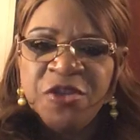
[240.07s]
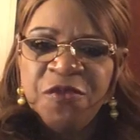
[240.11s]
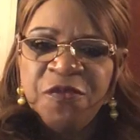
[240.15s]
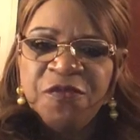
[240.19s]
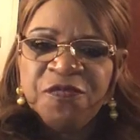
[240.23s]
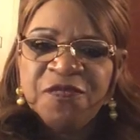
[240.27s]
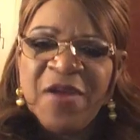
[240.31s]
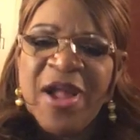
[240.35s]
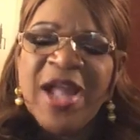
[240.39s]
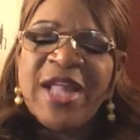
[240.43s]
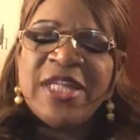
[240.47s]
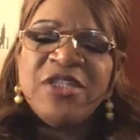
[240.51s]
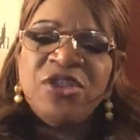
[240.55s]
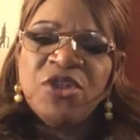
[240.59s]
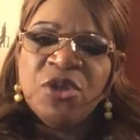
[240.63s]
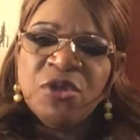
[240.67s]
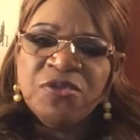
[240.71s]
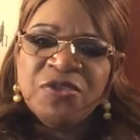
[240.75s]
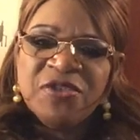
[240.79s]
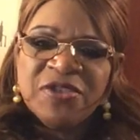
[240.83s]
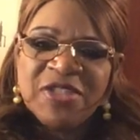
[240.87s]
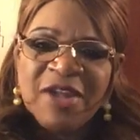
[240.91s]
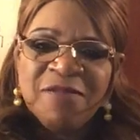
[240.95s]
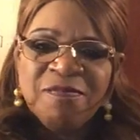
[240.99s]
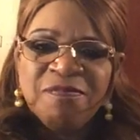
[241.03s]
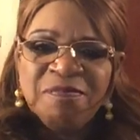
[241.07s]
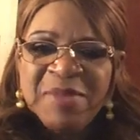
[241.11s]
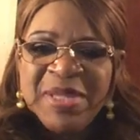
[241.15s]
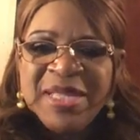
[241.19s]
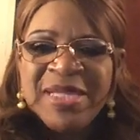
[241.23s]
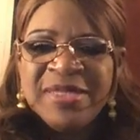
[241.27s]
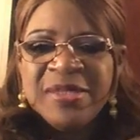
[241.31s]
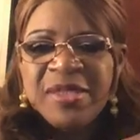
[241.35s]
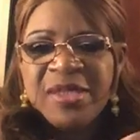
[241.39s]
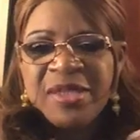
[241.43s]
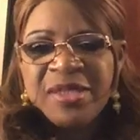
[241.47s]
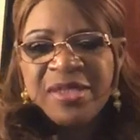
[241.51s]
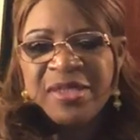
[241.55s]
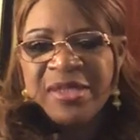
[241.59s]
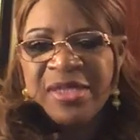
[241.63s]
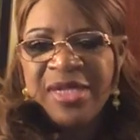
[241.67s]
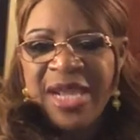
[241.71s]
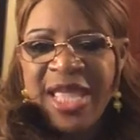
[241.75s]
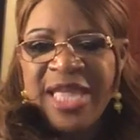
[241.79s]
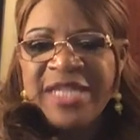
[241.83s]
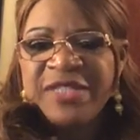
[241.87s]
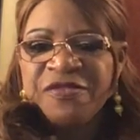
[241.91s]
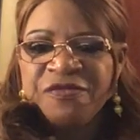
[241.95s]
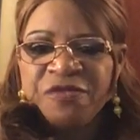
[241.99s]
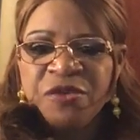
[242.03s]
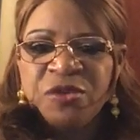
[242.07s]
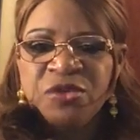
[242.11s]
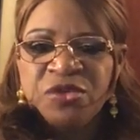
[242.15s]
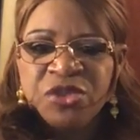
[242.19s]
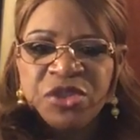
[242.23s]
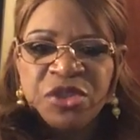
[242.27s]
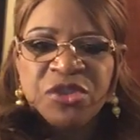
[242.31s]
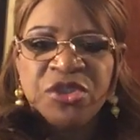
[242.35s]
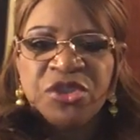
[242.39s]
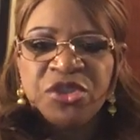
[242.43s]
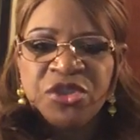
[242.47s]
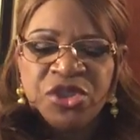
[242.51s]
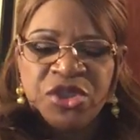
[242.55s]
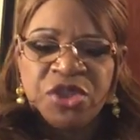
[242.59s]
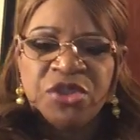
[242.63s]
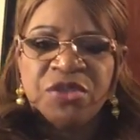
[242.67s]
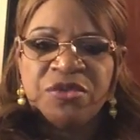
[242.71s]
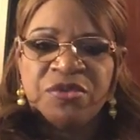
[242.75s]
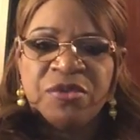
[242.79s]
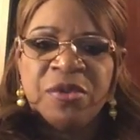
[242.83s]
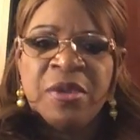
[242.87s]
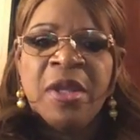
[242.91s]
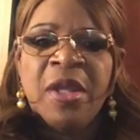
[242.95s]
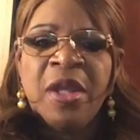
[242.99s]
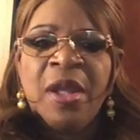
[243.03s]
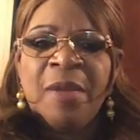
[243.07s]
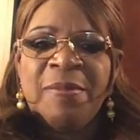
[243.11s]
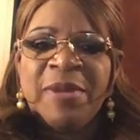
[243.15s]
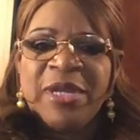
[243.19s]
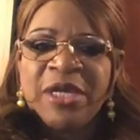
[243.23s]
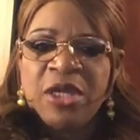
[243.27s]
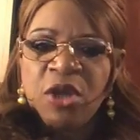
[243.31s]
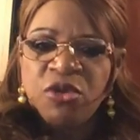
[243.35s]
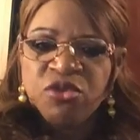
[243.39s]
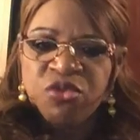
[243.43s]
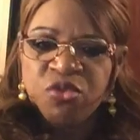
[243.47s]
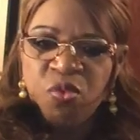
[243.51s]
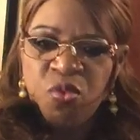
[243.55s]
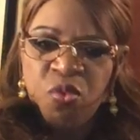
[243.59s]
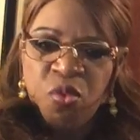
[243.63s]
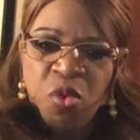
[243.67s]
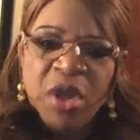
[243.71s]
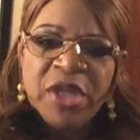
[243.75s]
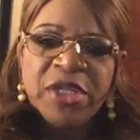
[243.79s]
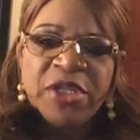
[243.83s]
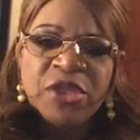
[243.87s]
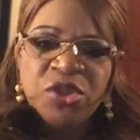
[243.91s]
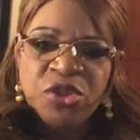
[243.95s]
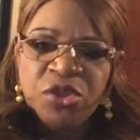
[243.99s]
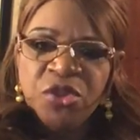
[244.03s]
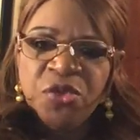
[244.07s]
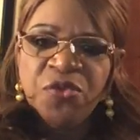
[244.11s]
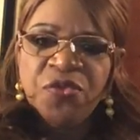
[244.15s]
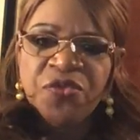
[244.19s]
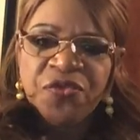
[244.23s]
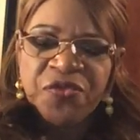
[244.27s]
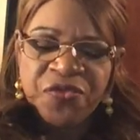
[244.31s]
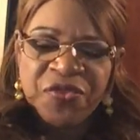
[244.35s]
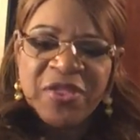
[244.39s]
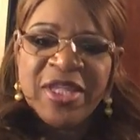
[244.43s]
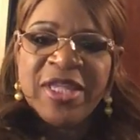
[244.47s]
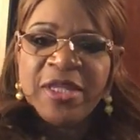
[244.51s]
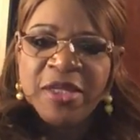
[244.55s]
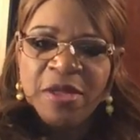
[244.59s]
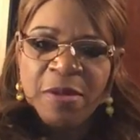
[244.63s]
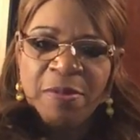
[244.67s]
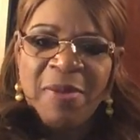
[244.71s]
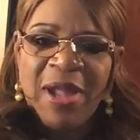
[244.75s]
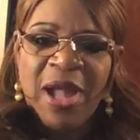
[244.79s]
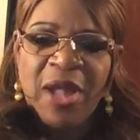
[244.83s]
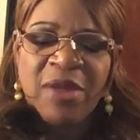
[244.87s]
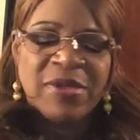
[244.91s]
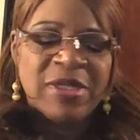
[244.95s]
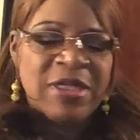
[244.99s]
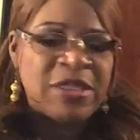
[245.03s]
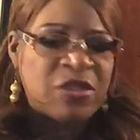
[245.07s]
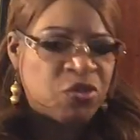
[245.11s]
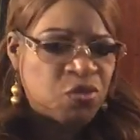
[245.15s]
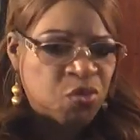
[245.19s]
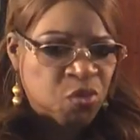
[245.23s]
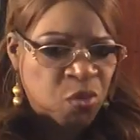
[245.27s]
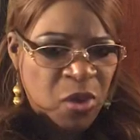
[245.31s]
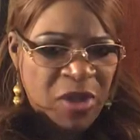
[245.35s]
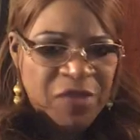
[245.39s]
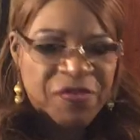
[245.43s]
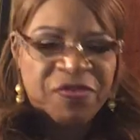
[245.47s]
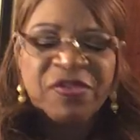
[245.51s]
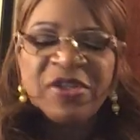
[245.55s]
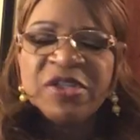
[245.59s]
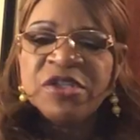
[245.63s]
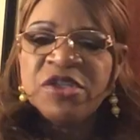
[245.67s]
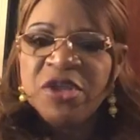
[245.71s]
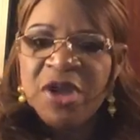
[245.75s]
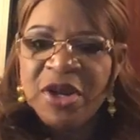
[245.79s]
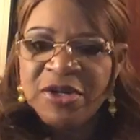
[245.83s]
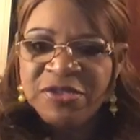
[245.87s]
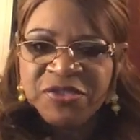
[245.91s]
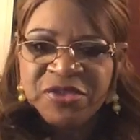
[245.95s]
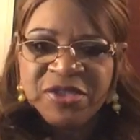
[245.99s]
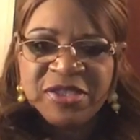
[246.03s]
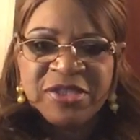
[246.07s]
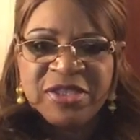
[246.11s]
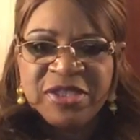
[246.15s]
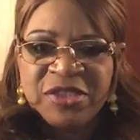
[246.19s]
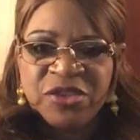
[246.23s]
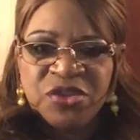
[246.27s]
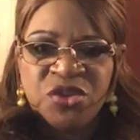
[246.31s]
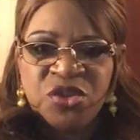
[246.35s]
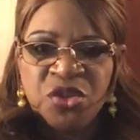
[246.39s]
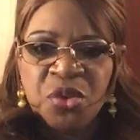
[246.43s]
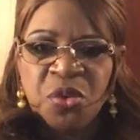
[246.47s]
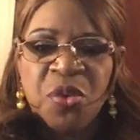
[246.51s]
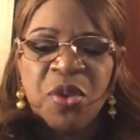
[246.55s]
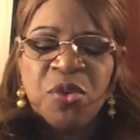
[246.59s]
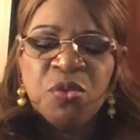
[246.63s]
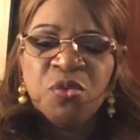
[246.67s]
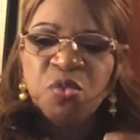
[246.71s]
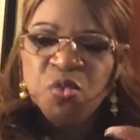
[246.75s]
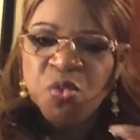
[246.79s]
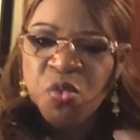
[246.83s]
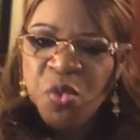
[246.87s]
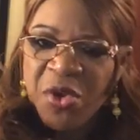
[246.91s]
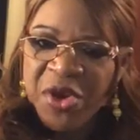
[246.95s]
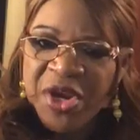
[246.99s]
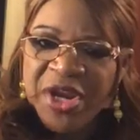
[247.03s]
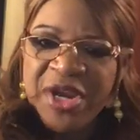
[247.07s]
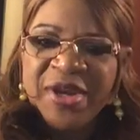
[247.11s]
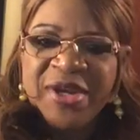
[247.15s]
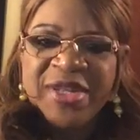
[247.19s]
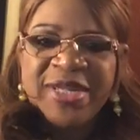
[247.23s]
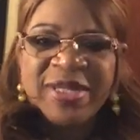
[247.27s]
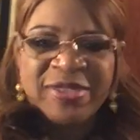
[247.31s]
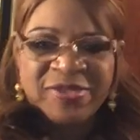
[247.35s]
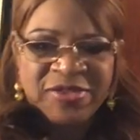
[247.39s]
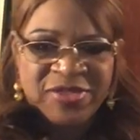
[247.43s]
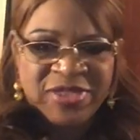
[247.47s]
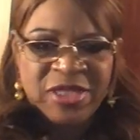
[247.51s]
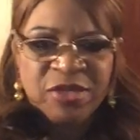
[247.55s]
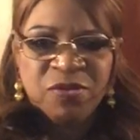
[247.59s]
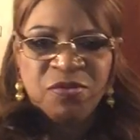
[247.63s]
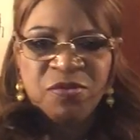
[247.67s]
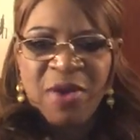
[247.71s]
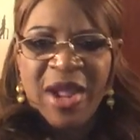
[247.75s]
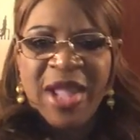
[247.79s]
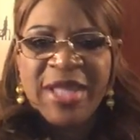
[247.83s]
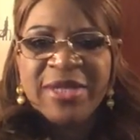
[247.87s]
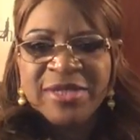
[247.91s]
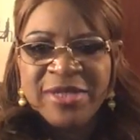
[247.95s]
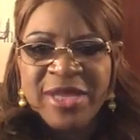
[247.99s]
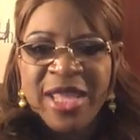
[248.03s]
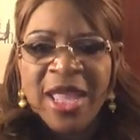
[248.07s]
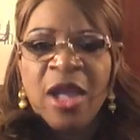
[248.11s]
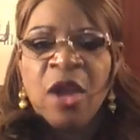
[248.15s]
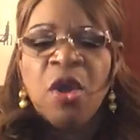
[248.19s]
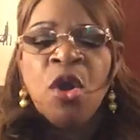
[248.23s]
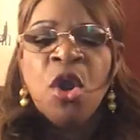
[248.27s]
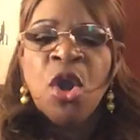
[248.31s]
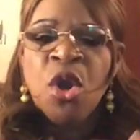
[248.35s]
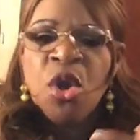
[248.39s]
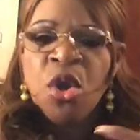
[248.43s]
find yourself being neglectful to the children because what you think about is what the narcissist is doing. Where is he right now?